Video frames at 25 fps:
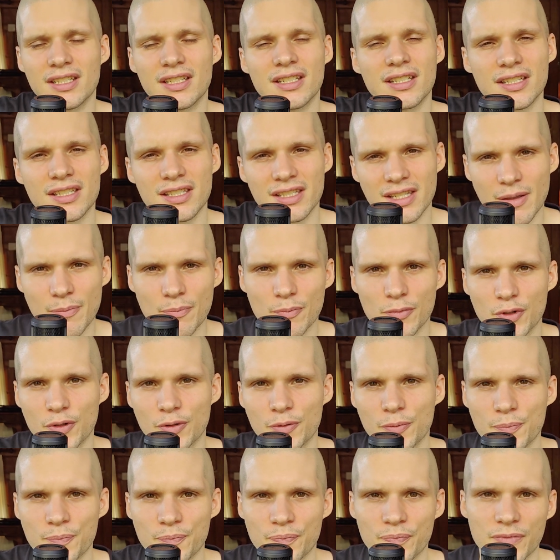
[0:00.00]

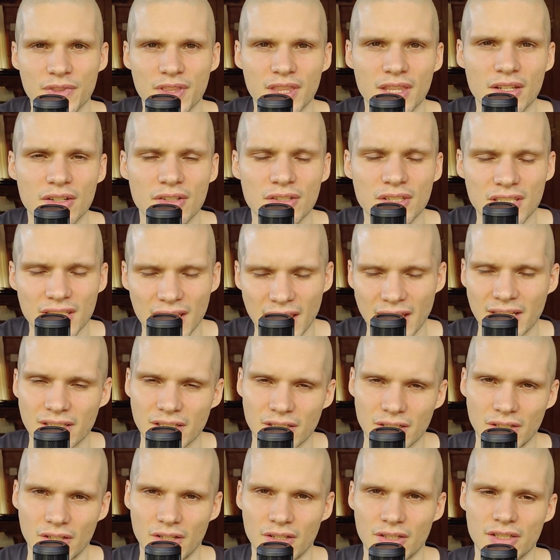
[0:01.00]
December, there's
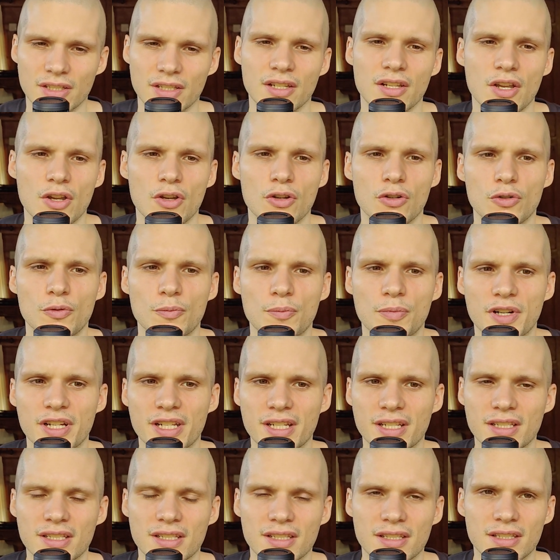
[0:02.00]
Santa Claus who
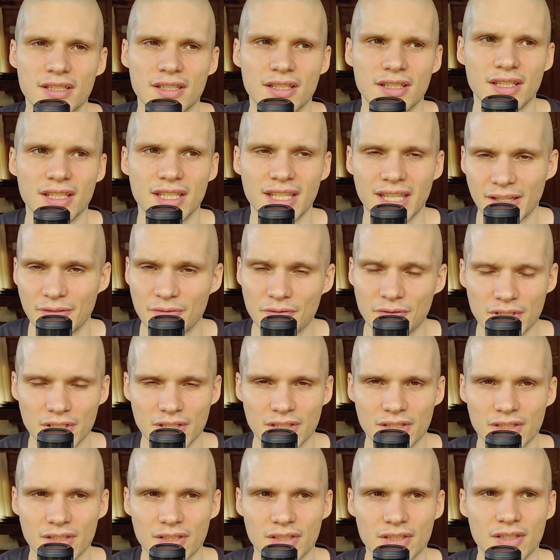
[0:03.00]
brings
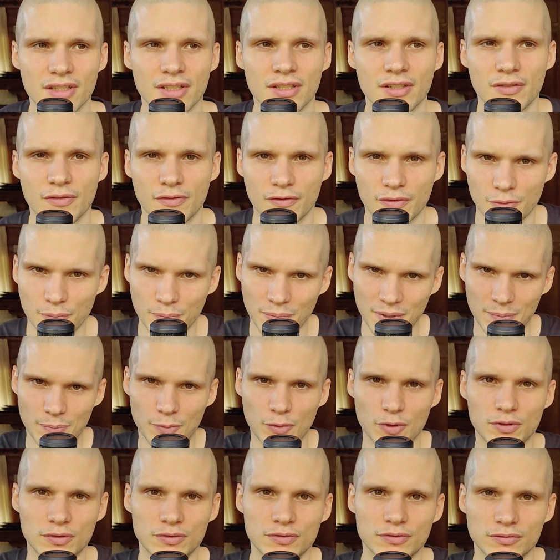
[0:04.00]
gifts for
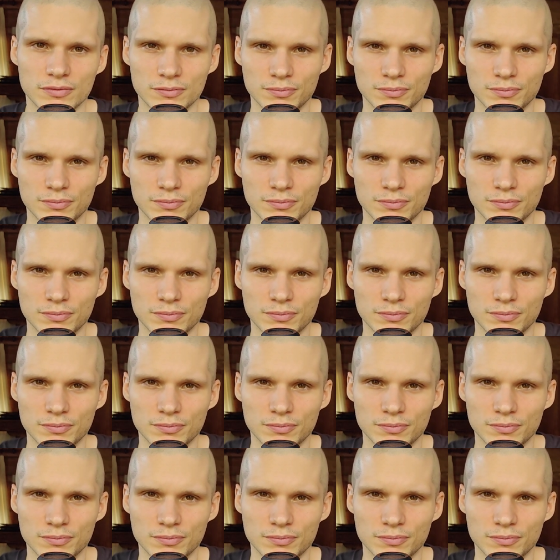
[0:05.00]
people.